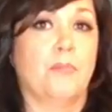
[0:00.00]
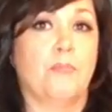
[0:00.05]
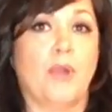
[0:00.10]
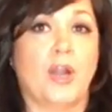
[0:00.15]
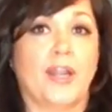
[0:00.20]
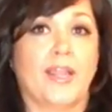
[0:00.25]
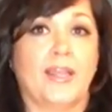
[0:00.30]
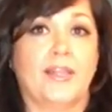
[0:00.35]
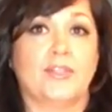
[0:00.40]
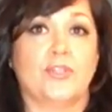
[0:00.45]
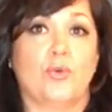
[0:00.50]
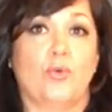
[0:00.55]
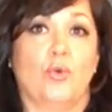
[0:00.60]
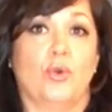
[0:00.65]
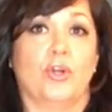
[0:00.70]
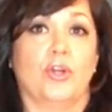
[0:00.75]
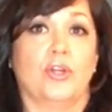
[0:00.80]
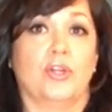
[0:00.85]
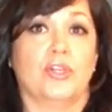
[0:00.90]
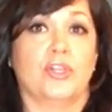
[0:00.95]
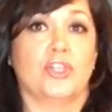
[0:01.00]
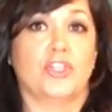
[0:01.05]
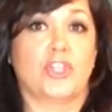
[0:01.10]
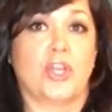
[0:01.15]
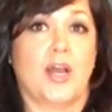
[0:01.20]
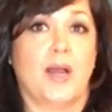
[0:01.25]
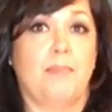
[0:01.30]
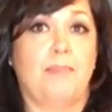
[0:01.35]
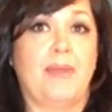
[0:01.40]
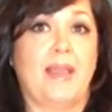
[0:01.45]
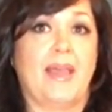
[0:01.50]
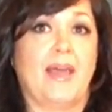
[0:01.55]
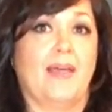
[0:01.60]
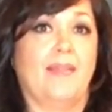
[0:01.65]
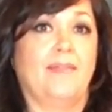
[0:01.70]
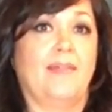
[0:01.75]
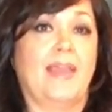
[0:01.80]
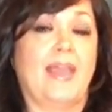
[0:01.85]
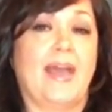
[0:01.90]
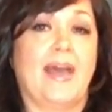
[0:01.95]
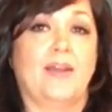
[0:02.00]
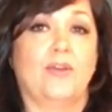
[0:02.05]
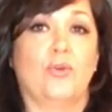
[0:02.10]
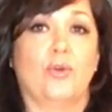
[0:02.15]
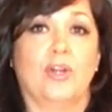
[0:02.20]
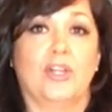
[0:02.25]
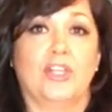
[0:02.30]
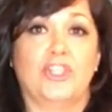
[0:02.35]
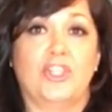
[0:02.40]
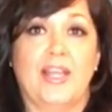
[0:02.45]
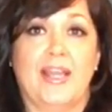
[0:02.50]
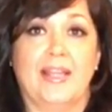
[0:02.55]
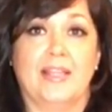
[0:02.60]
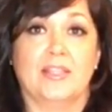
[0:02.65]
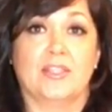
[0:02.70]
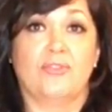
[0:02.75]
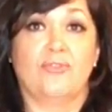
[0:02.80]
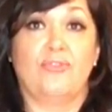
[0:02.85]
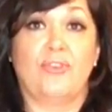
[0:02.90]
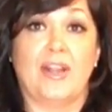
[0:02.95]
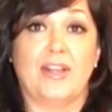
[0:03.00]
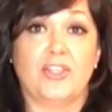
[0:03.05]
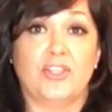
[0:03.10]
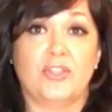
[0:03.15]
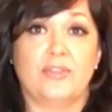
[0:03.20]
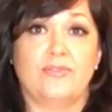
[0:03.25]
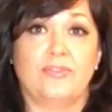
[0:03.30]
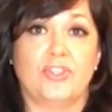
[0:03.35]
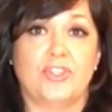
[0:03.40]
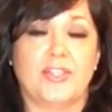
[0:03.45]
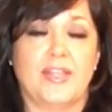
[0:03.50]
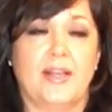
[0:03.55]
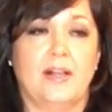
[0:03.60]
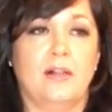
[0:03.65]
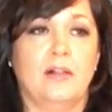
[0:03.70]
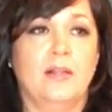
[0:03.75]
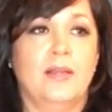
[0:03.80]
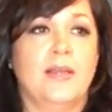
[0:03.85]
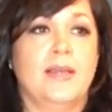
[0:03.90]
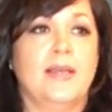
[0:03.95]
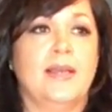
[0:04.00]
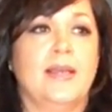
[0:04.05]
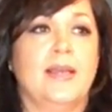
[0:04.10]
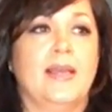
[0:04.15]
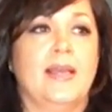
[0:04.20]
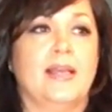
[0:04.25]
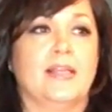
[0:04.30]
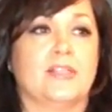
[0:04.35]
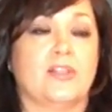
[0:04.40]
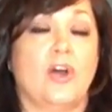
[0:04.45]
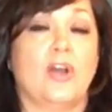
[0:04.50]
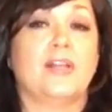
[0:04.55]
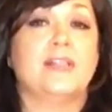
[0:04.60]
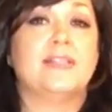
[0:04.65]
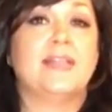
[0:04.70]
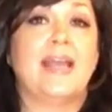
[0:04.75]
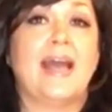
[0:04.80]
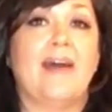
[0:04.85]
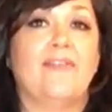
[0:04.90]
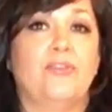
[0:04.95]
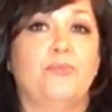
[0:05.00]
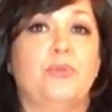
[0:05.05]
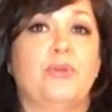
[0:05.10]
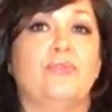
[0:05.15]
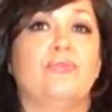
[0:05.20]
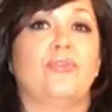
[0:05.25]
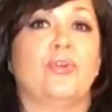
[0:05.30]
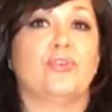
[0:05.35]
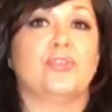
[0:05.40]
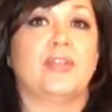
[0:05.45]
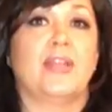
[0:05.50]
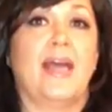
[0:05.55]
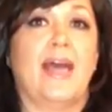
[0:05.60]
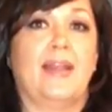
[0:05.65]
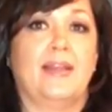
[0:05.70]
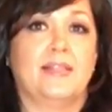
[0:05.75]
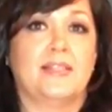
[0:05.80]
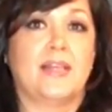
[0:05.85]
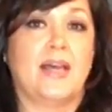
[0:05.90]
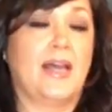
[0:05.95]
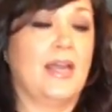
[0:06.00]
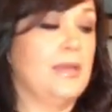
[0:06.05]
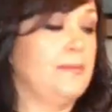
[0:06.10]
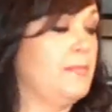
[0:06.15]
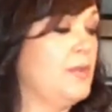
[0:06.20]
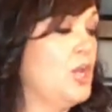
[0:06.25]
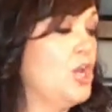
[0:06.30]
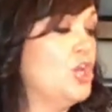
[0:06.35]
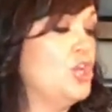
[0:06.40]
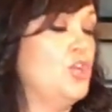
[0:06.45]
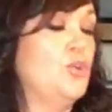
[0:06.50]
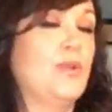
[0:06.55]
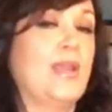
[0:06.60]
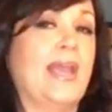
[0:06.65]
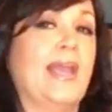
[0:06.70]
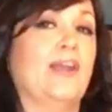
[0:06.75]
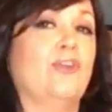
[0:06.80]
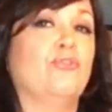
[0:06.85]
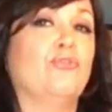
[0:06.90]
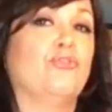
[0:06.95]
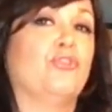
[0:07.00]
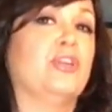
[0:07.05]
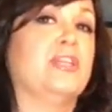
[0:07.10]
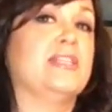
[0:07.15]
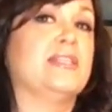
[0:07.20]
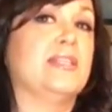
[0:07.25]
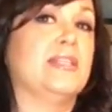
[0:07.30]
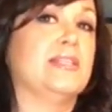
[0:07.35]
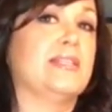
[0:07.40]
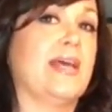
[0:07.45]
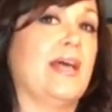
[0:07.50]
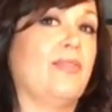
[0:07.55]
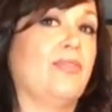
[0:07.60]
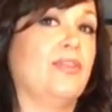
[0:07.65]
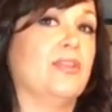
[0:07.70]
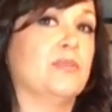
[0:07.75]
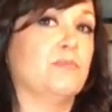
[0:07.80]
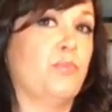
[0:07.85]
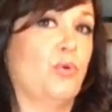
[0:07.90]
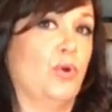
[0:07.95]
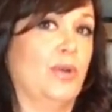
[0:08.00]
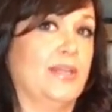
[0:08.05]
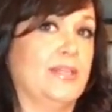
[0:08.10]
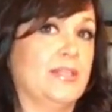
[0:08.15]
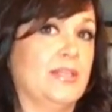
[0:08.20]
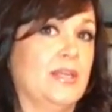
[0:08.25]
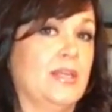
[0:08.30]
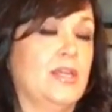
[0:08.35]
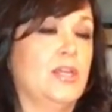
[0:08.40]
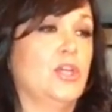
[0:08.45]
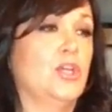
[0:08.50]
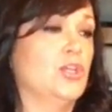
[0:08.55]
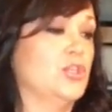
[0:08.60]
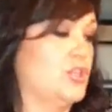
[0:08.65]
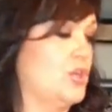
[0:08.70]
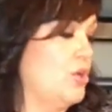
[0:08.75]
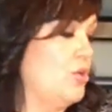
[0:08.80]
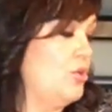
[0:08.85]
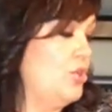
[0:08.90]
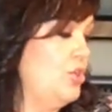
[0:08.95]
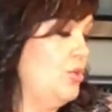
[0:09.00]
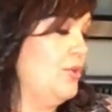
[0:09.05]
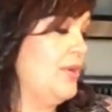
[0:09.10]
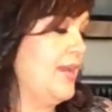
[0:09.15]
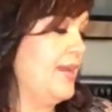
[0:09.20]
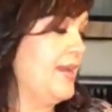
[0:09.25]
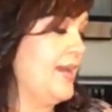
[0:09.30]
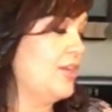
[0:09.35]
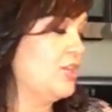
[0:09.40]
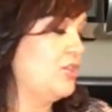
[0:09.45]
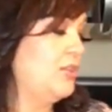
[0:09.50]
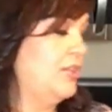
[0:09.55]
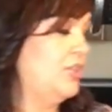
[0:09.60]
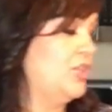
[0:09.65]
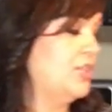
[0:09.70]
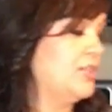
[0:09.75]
market or shop and they had Cornish hens fresh for sale, as long as they haven't been frozen ahead of time, you can freeze this at this point. So you can actually